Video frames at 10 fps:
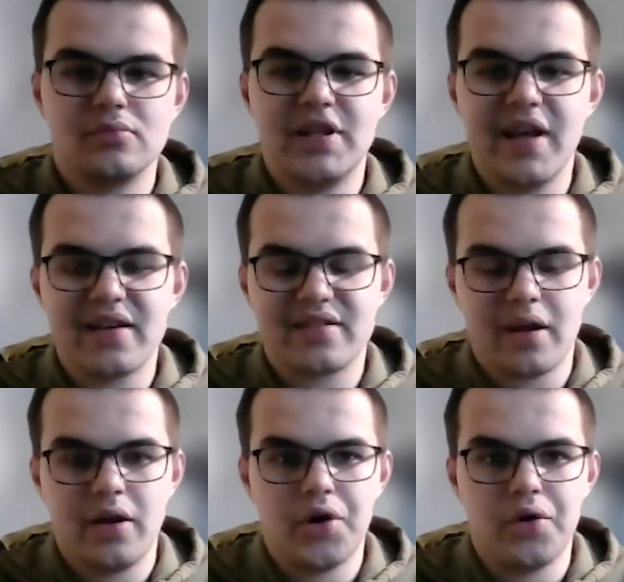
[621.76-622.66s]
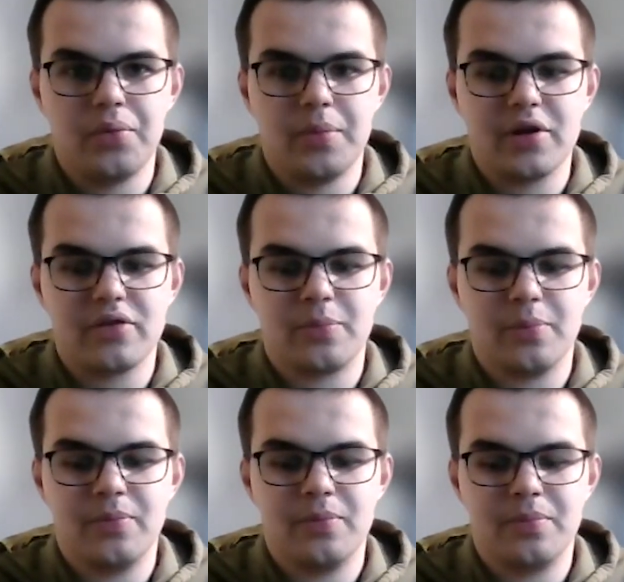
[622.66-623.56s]
Yes and no, because
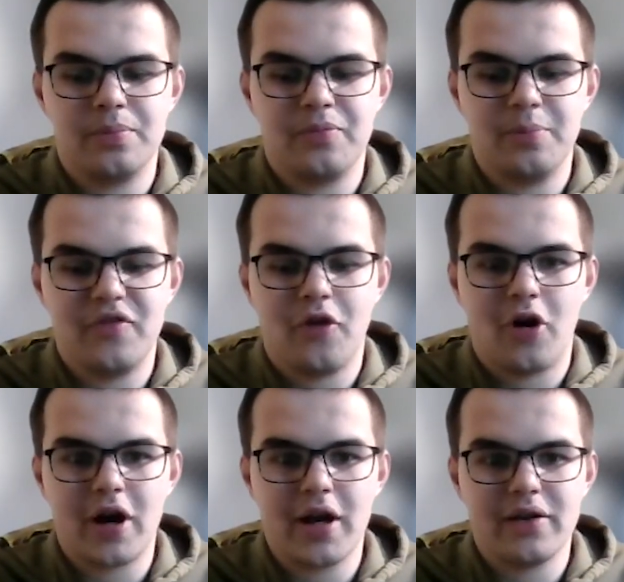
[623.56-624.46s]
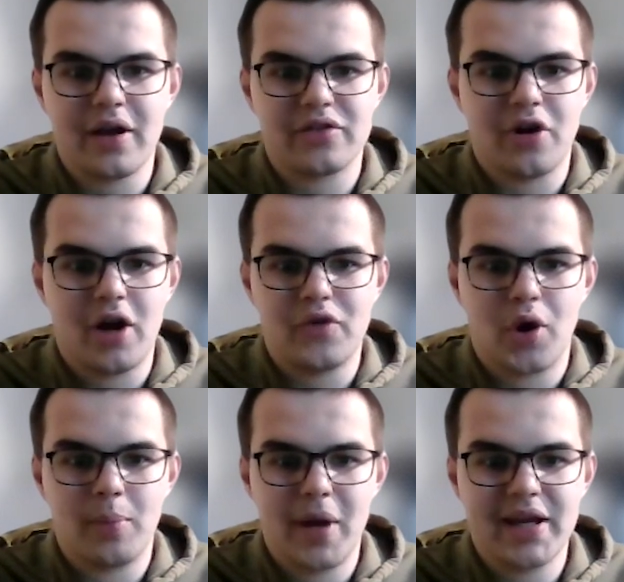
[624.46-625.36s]
beforehand I saw
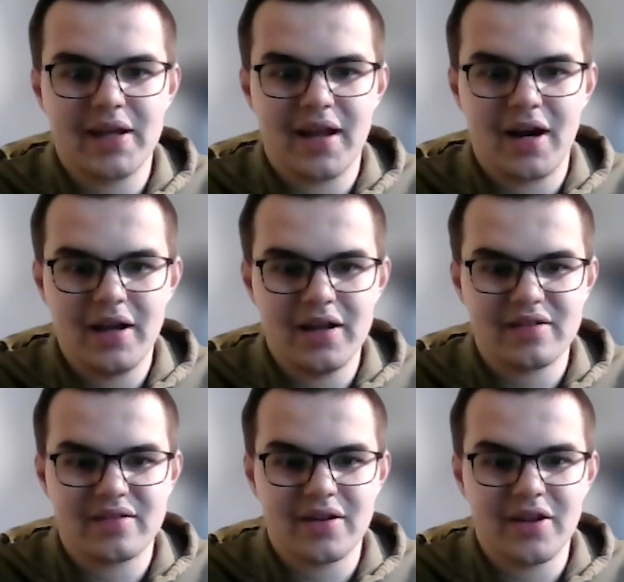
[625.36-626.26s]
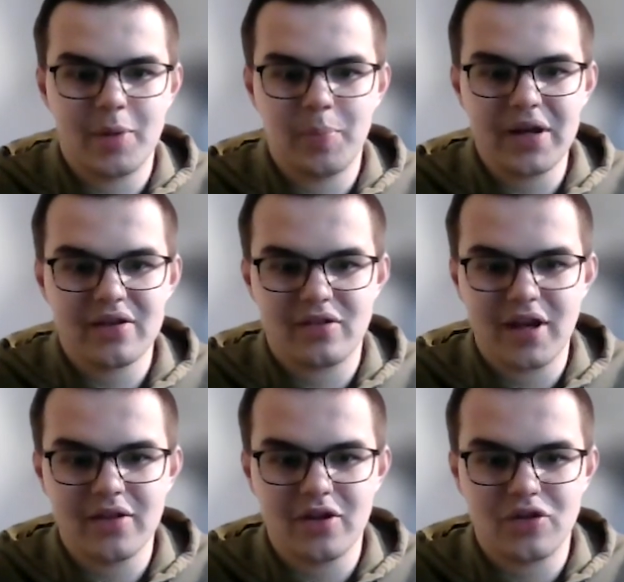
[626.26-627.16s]
everyone making their lists and their picks to
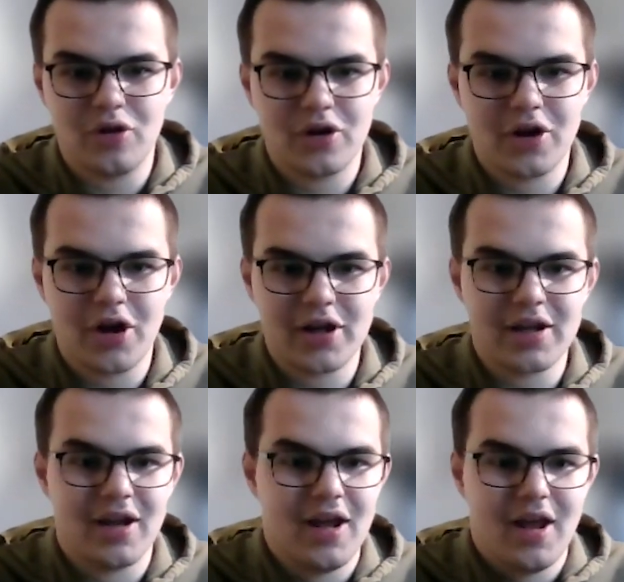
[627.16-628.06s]
get the tour card, and